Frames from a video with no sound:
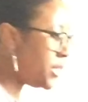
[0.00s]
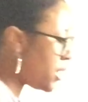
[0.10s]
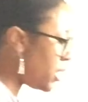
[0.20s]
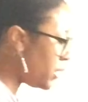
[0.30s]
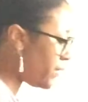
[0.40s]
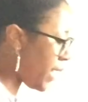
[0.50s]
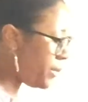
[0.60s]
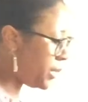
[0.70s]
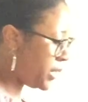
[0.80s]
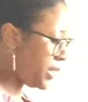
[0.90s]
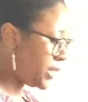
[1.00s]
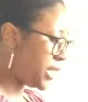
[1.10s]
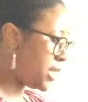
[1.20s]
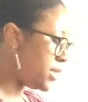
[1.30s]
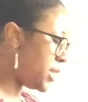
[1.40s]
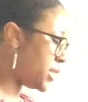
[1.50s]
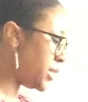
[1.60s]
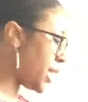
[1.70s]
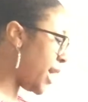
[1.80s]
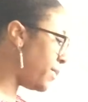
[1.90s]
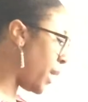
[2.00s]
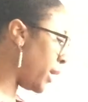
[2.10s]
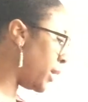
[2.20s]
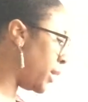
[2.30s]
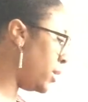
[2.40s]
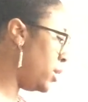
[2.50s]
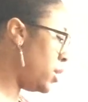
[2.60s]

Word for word: stuff, I put this in this side pocket.